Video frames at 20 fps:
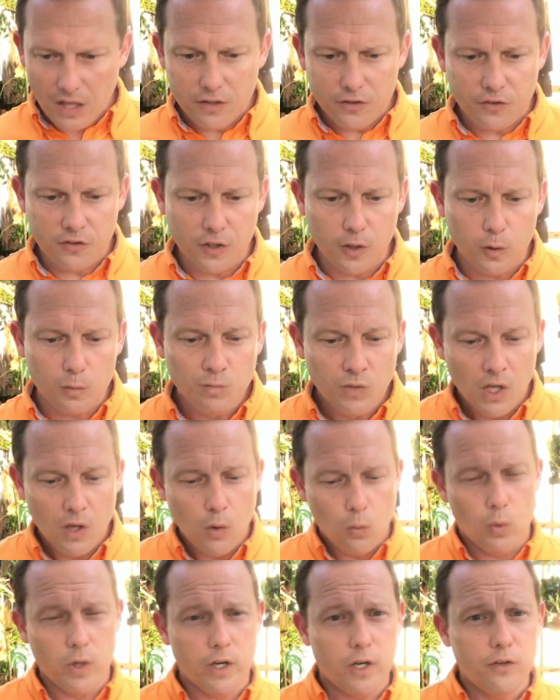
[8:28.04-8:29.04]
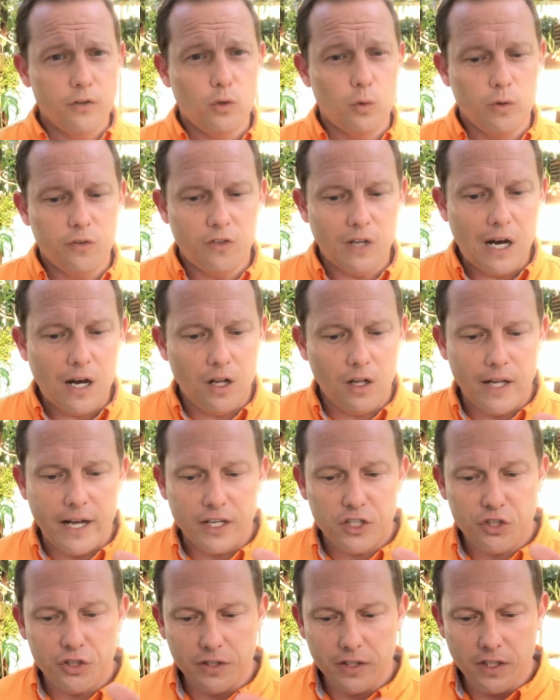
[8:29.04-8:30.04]
So what I'll do is I'll
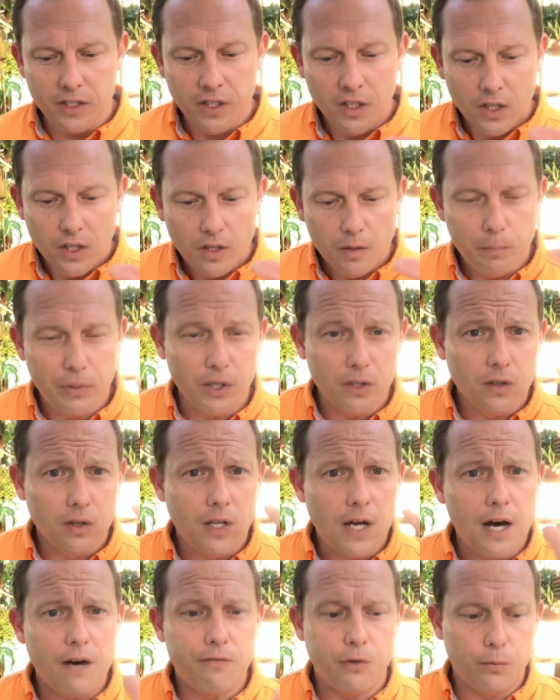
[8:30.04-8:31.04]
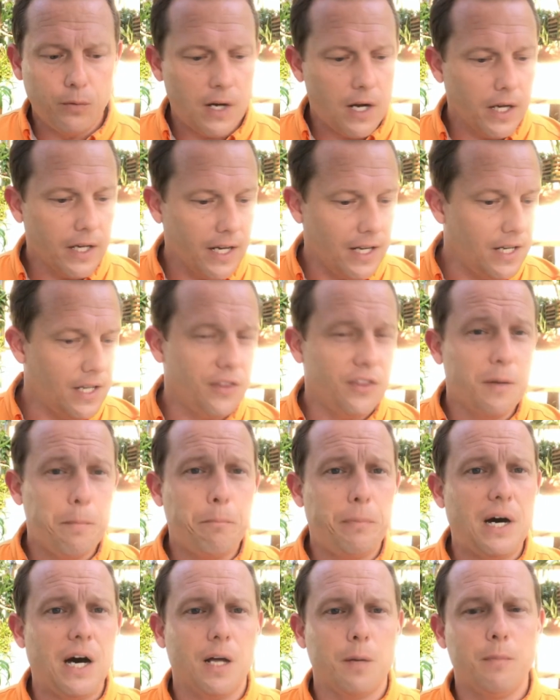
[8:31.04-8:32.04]
actually put lava rock in the
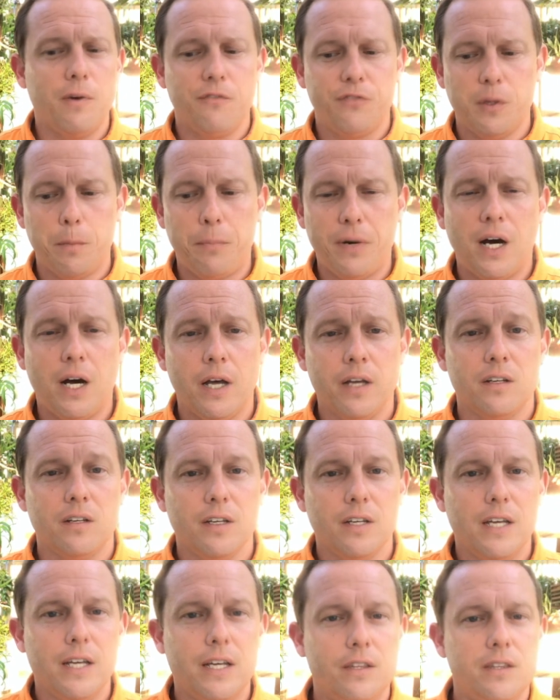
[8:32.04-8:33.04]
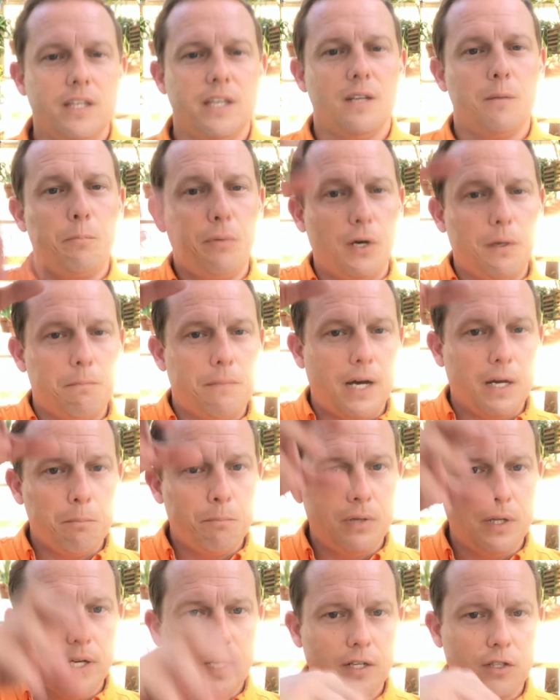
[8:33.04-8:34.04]
bottom of the pot and then put my
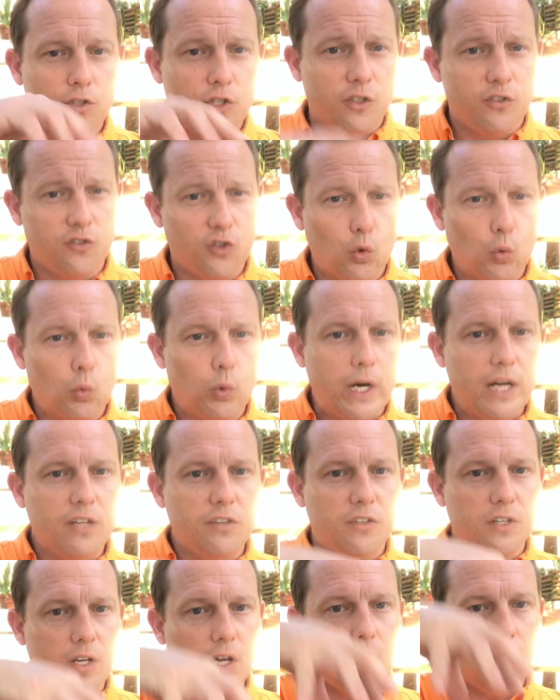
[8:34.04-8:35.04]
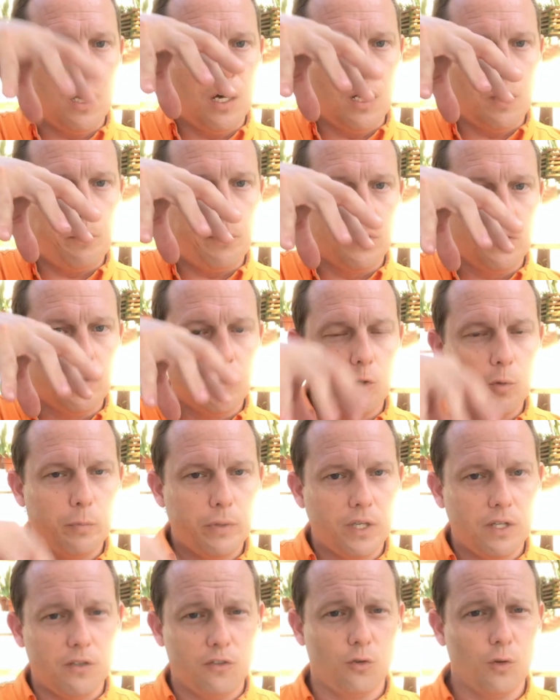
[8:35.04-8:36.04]
plant just to raise it up a little
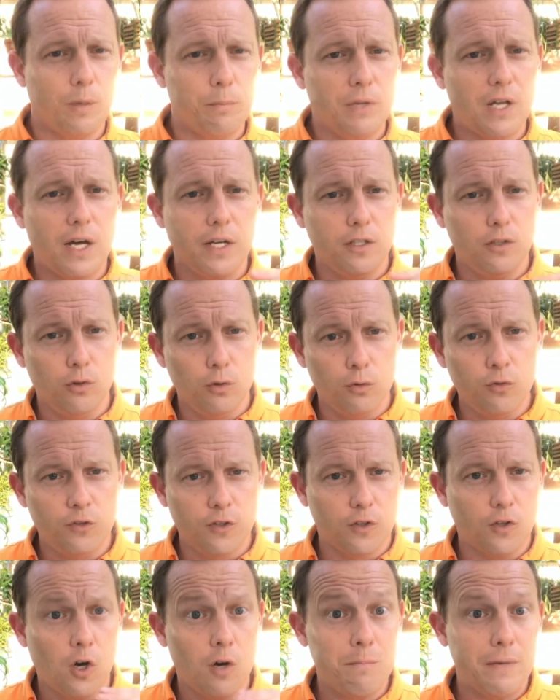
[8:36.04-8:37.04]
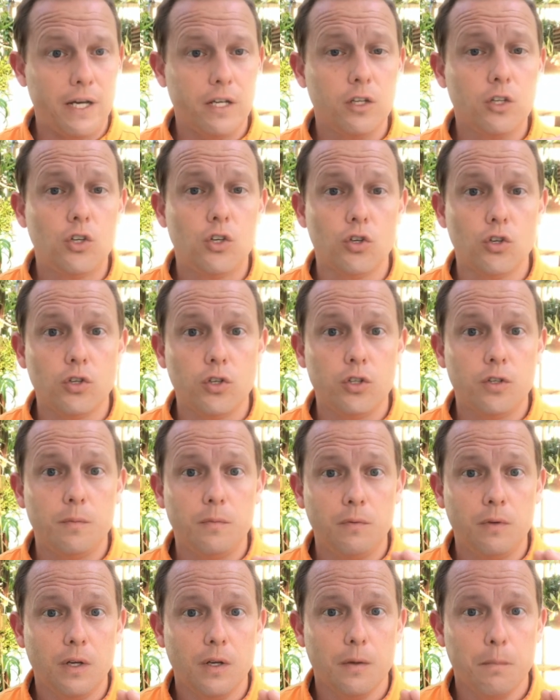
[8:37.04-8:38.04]
bit so I'm not using all my good
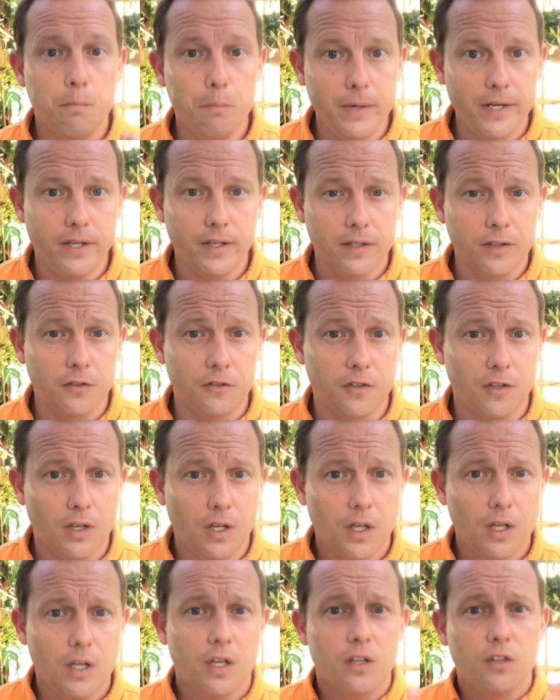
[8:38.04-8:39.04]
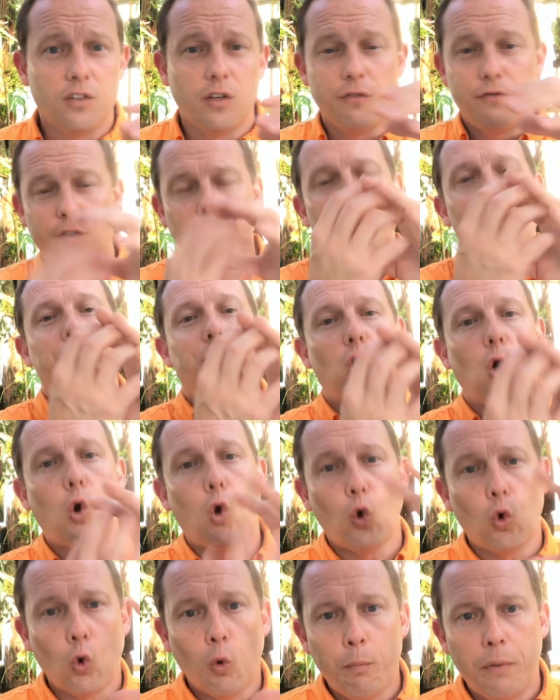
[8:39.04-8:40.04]
mix to fill up the
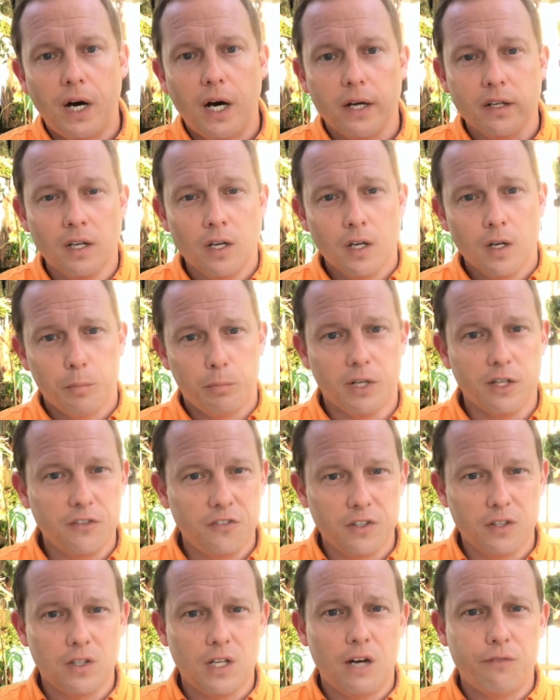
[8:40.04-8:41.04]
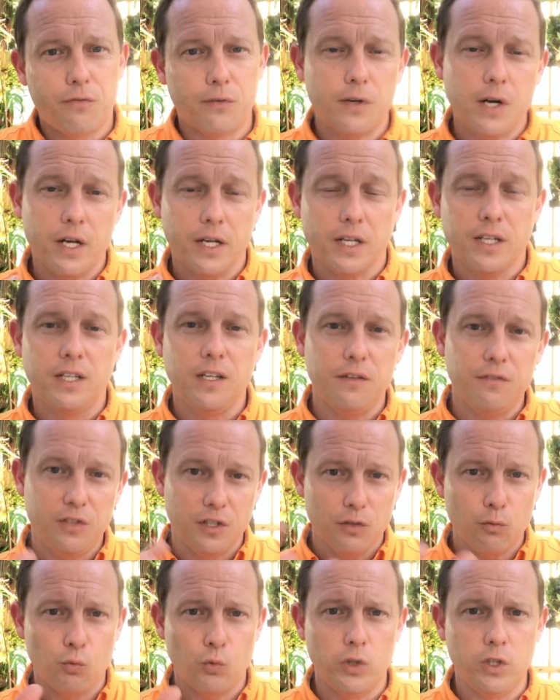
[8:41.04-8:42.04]
whole pot. Plus the lava rock gives
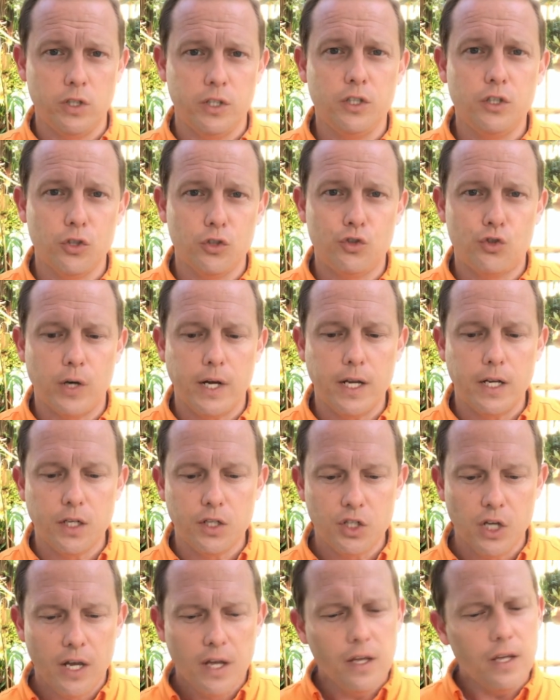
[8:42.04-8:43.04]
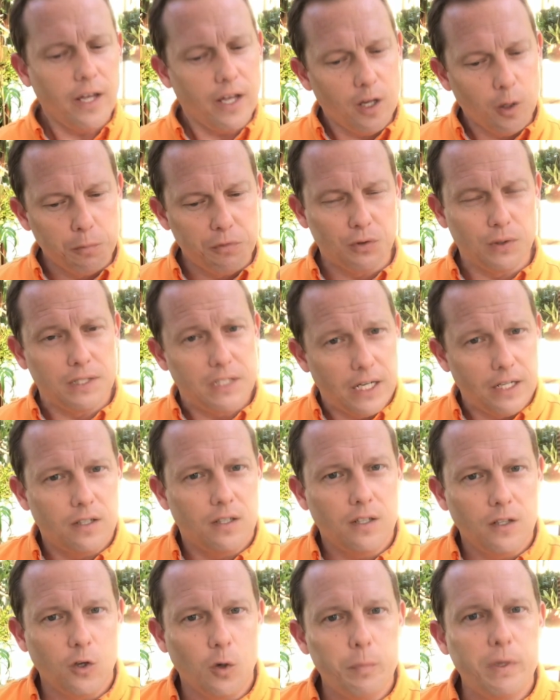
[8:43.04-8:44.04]
it really good drainage. It helps retain a
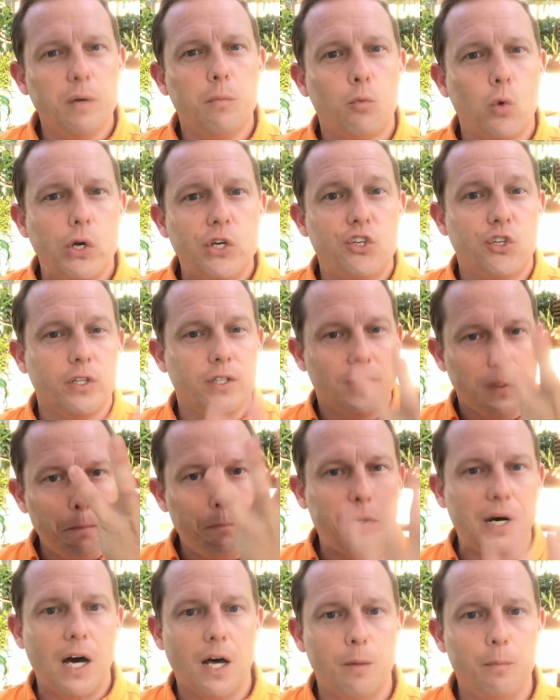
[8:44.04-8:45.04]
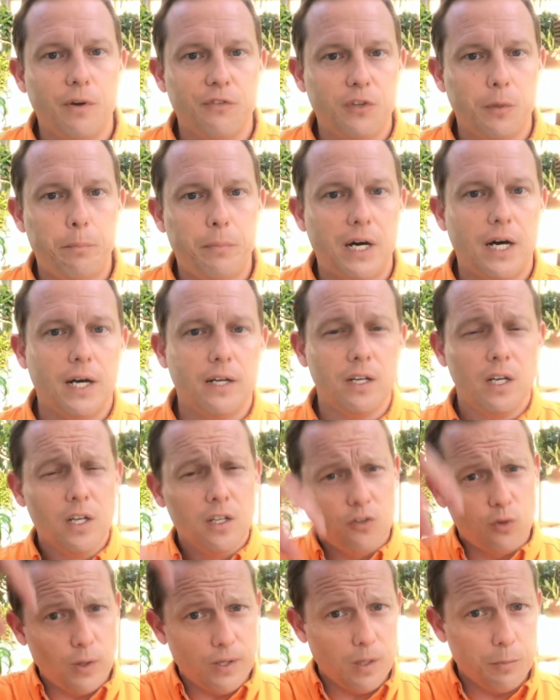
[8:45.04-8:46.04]
little bit moisture in the bottom of the pot,
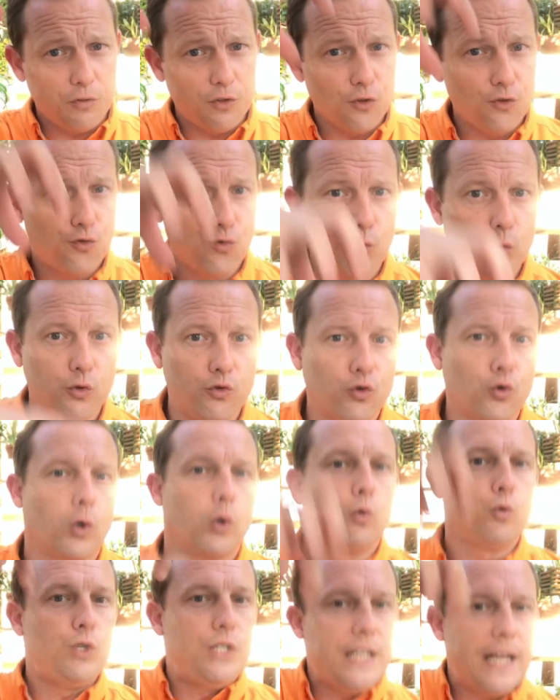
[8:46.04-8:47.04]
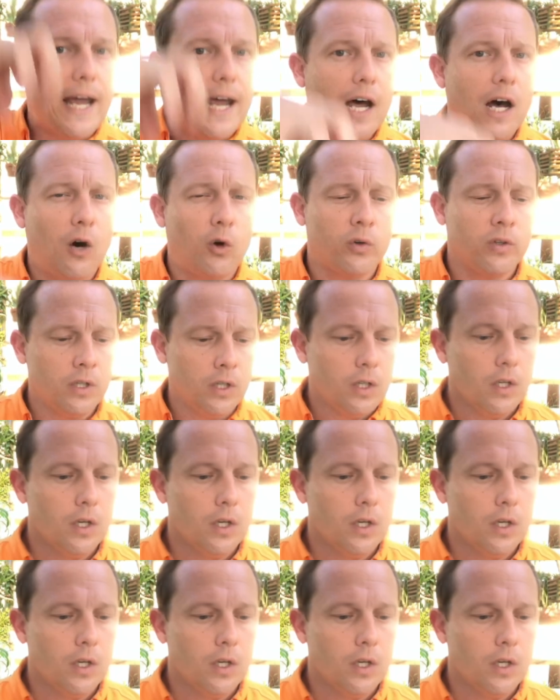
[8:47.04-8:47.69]
so it helps those roots grow down.